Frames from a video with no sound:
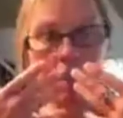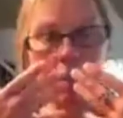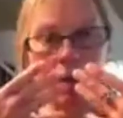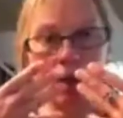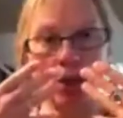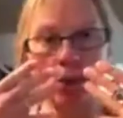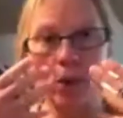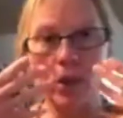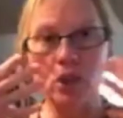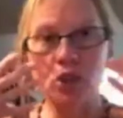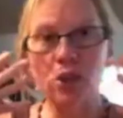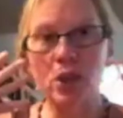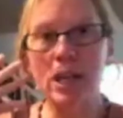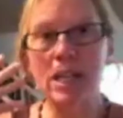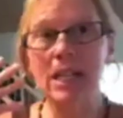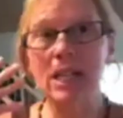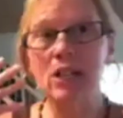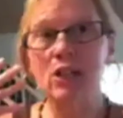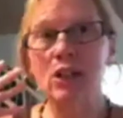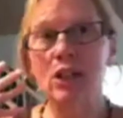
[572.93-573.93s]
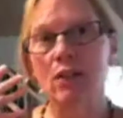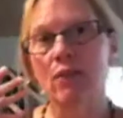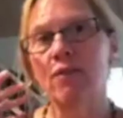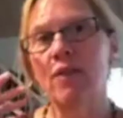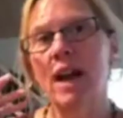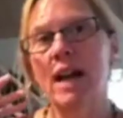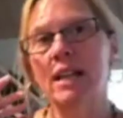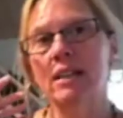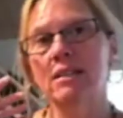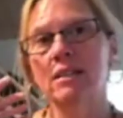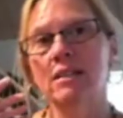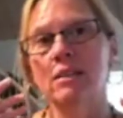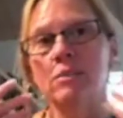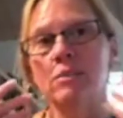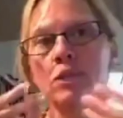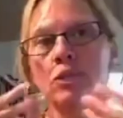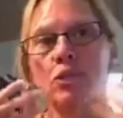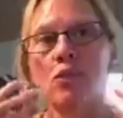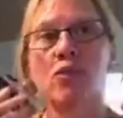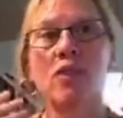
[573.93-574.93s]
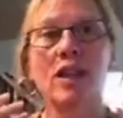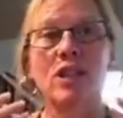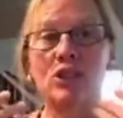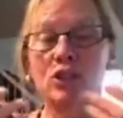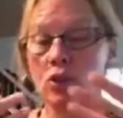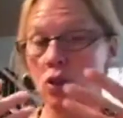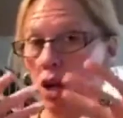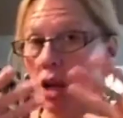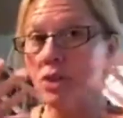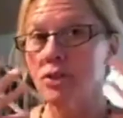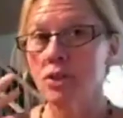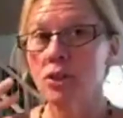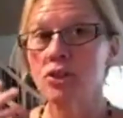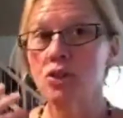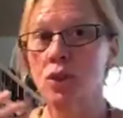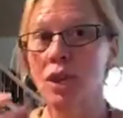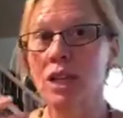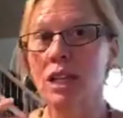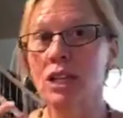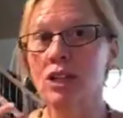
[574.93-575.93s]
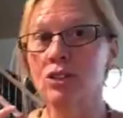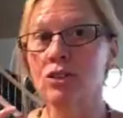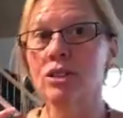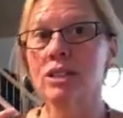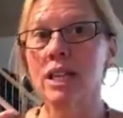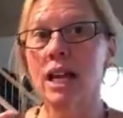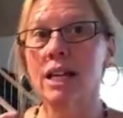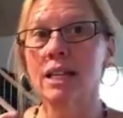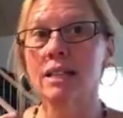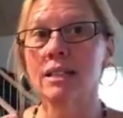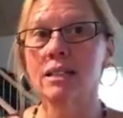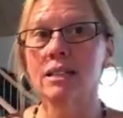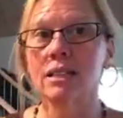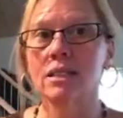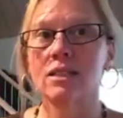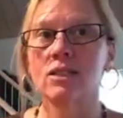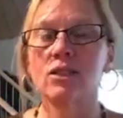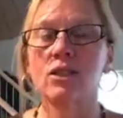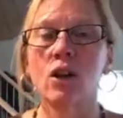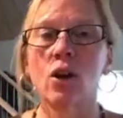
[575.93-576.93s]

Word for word: When you are draining your lymphatic system in your face, you're also draining your sinuses.